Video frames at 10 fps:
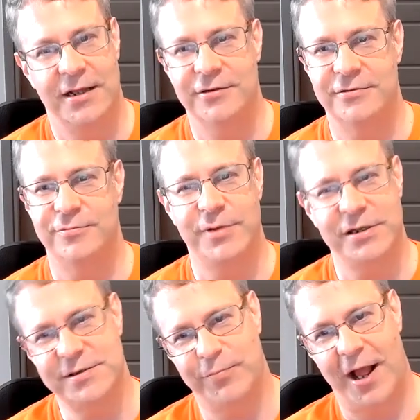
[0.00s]
You'd be
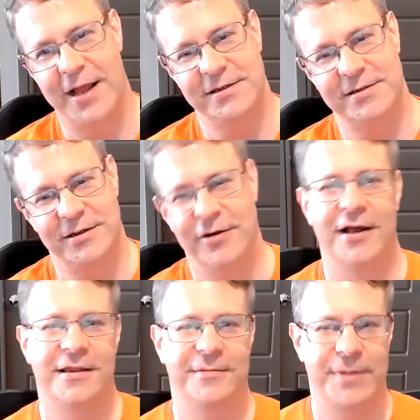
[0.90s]
surprised.
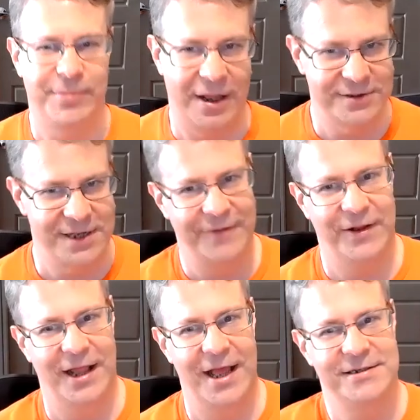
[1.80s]
I think people outside of
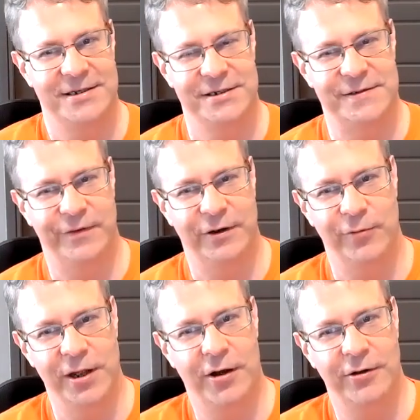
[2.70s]
Atlassian just figure
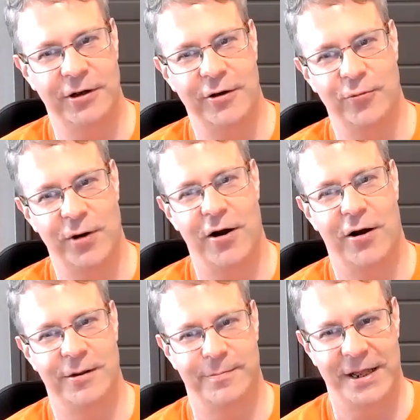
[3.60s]
we all know where
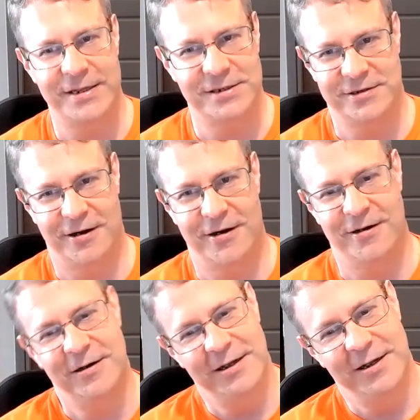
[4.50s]
all the places
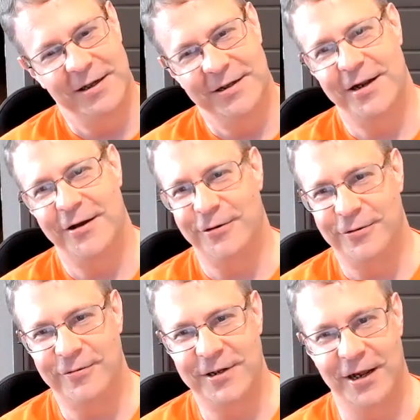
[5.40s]
are.
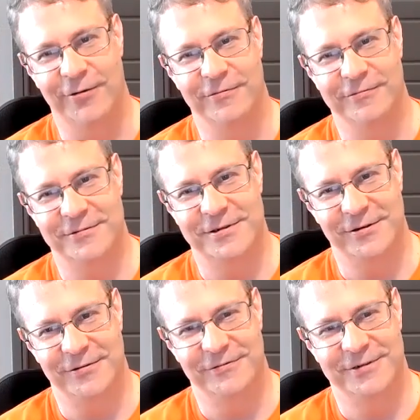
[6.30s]
No, we don't.
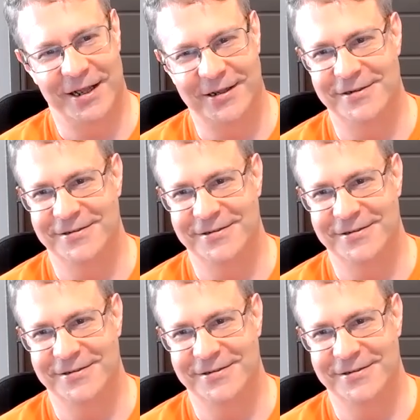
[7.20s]
So tell us.